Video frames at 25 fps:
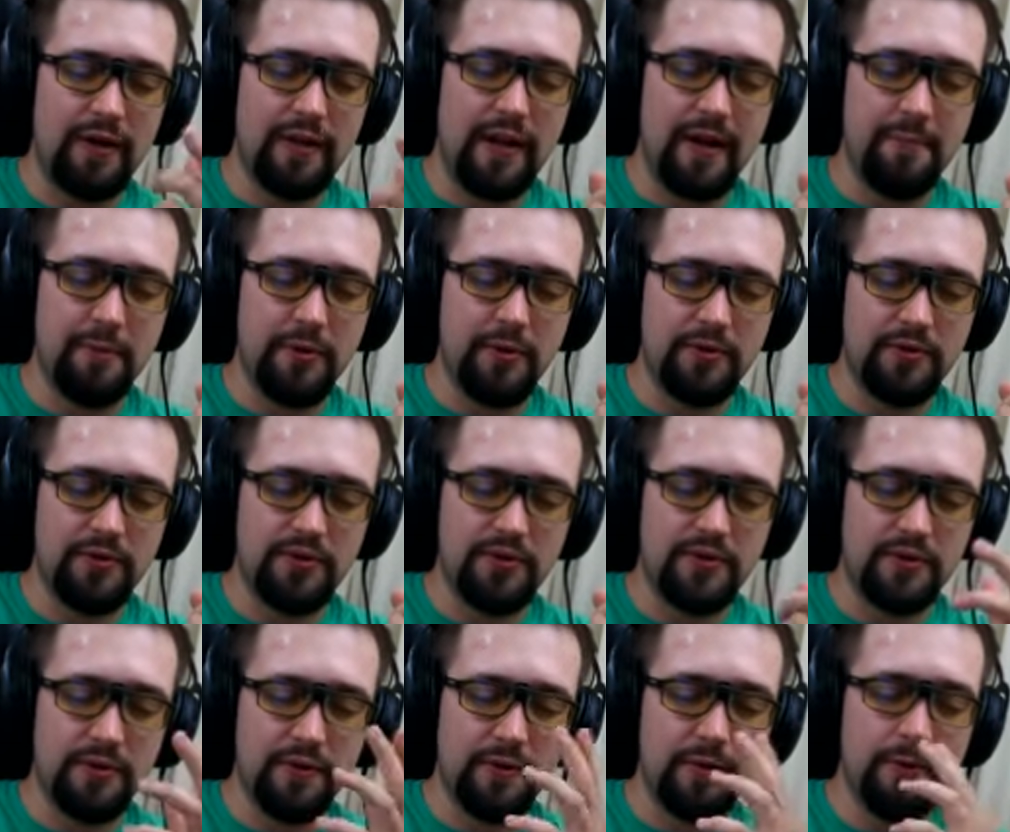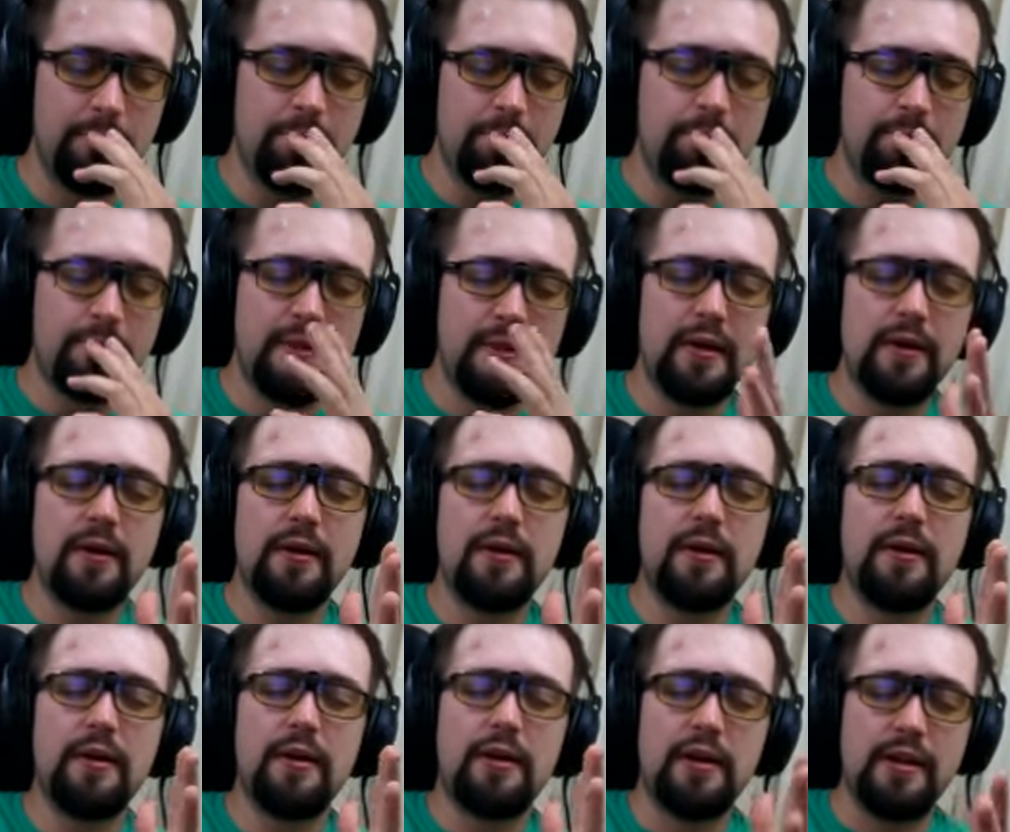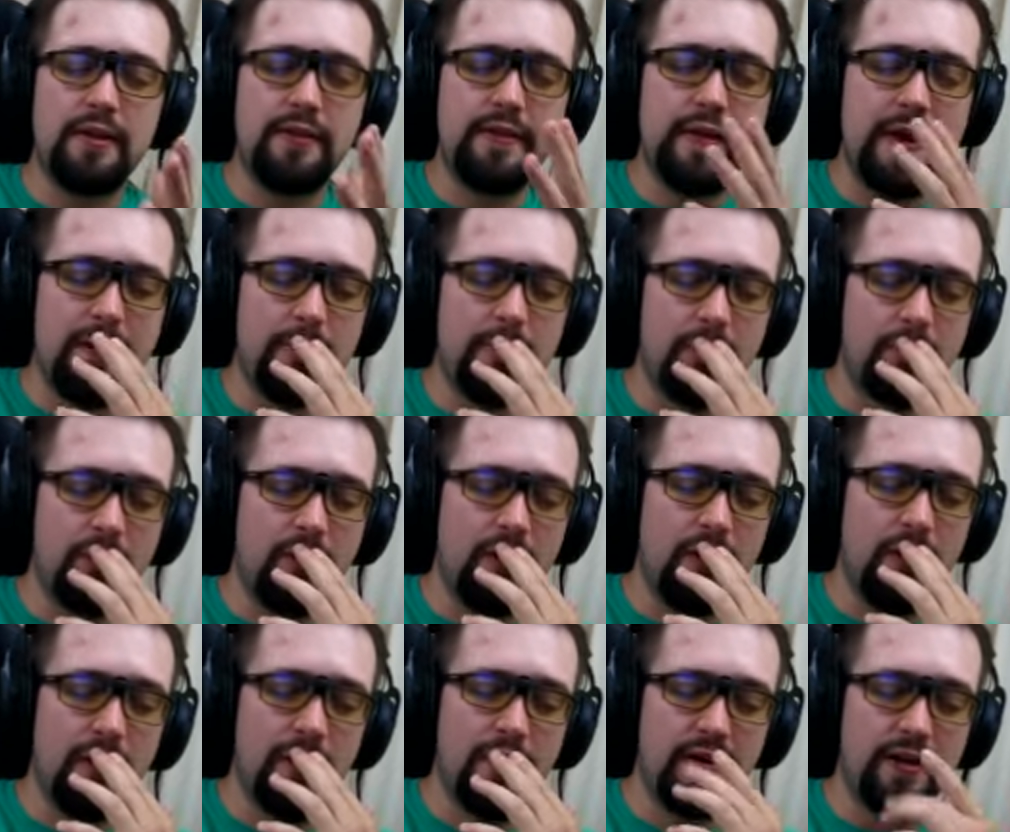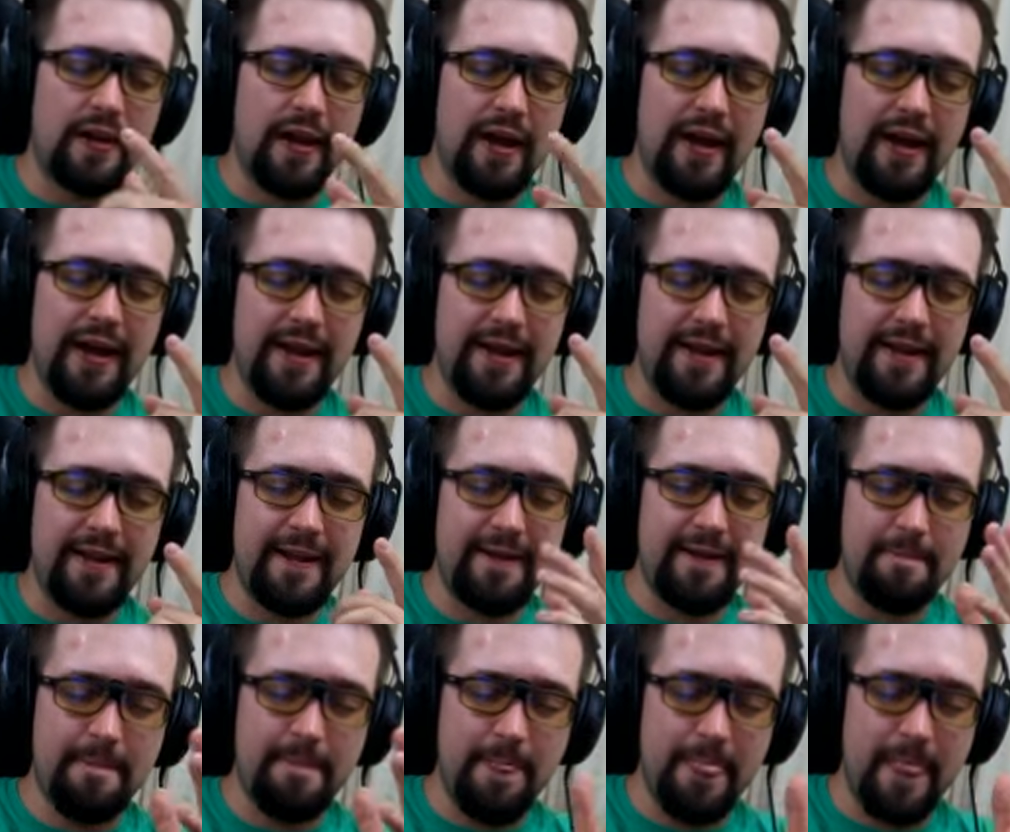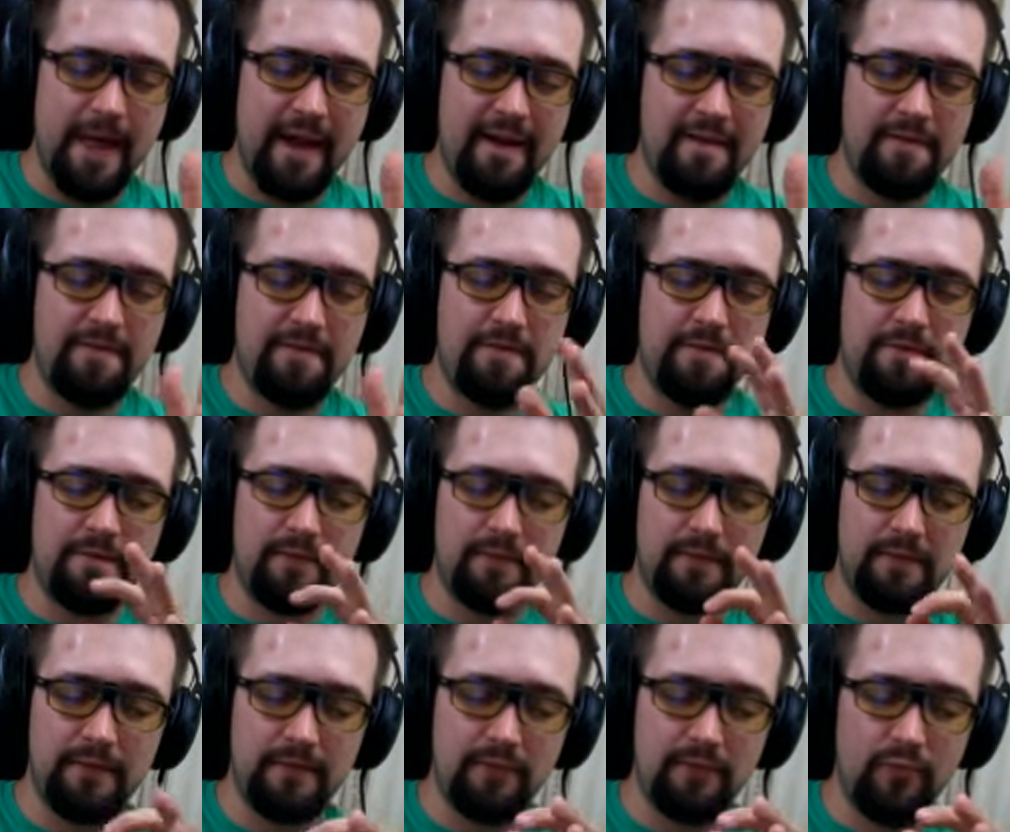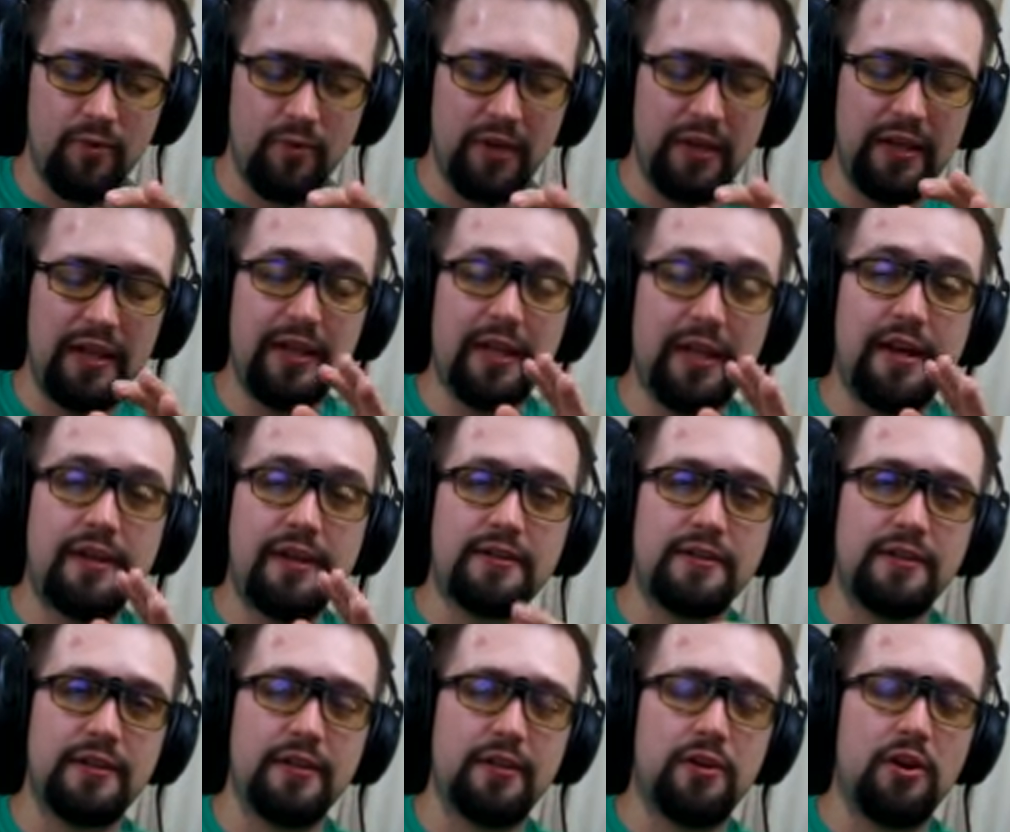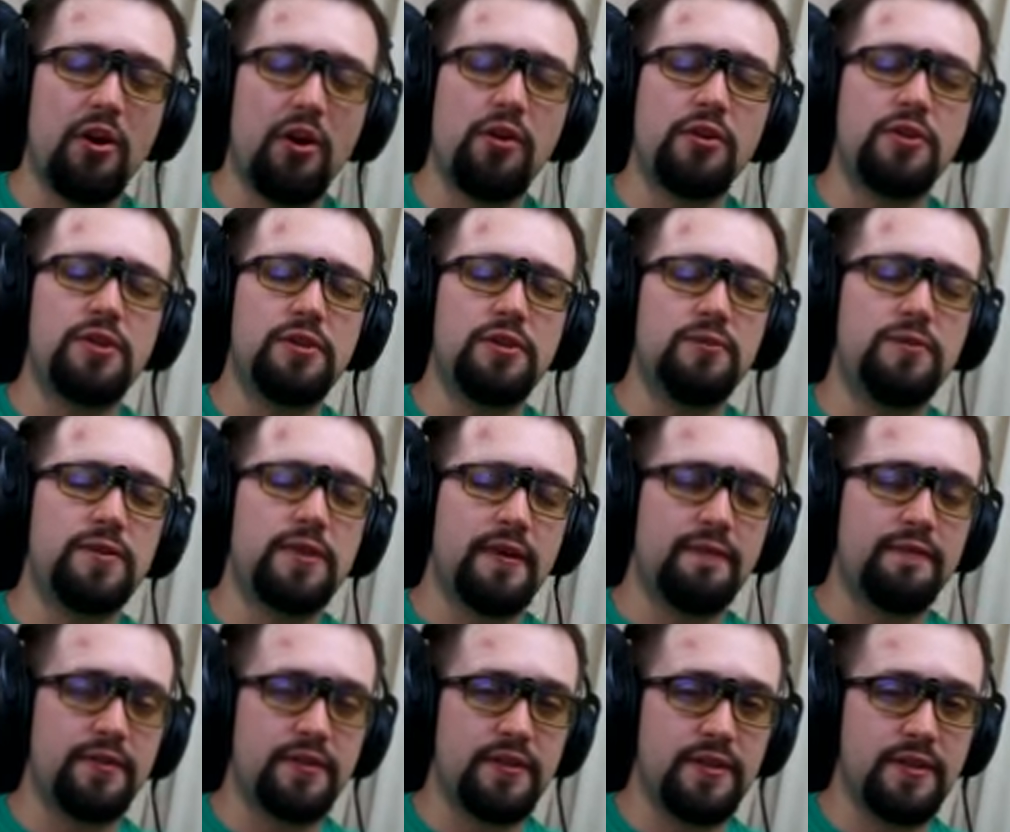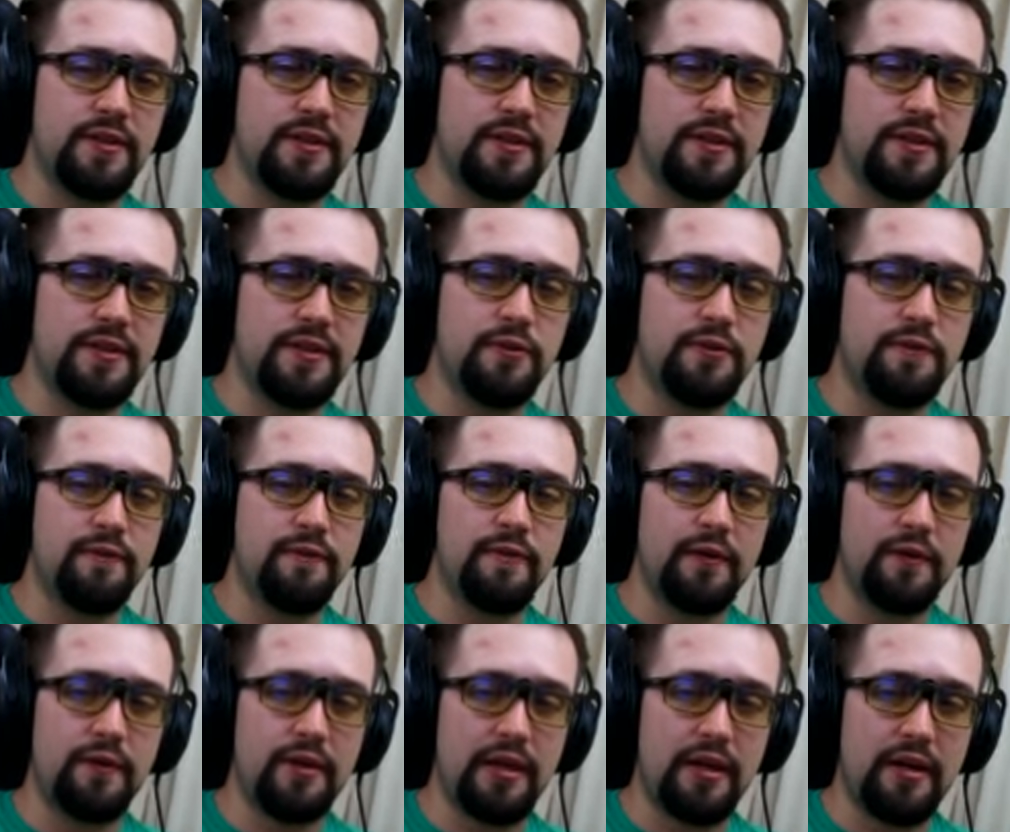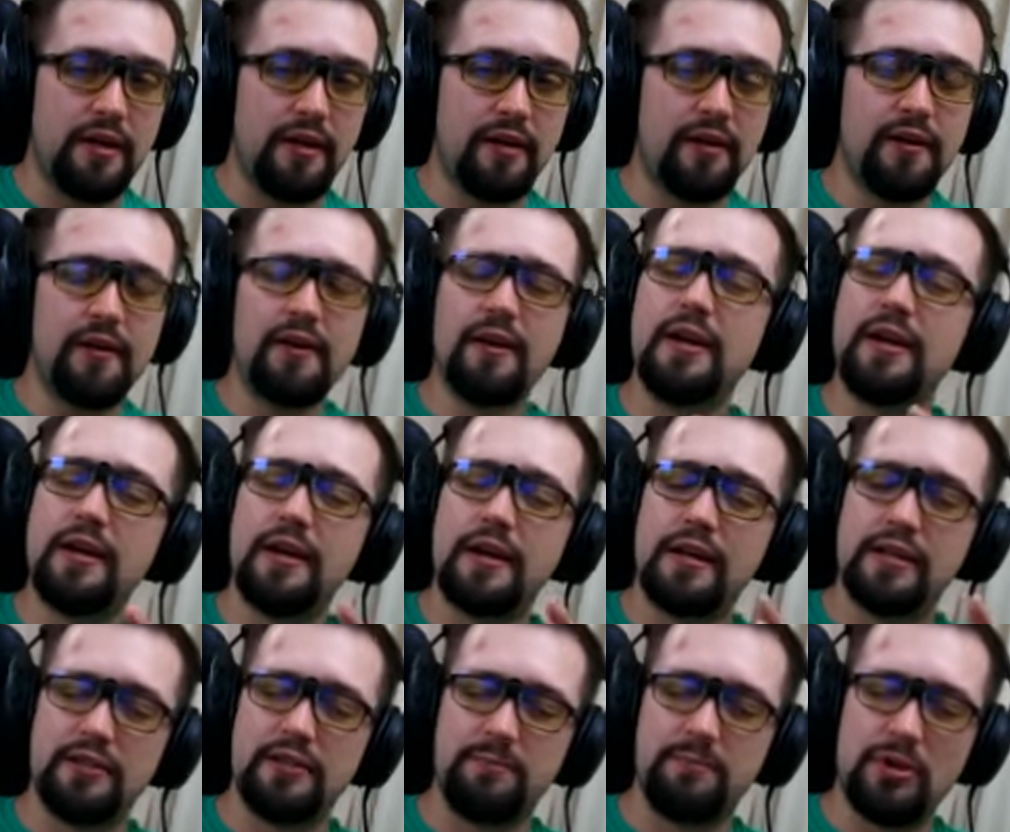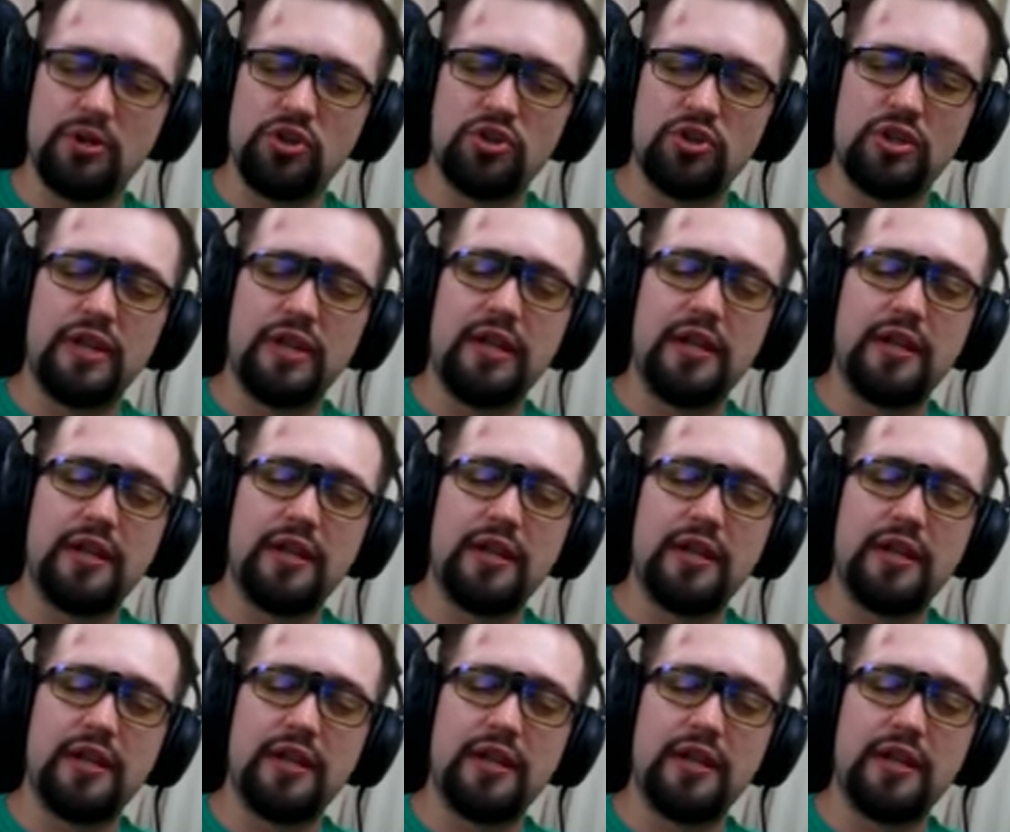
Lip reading: I'm also, in that regard, I have really liked cartoons ever since I was very young, especially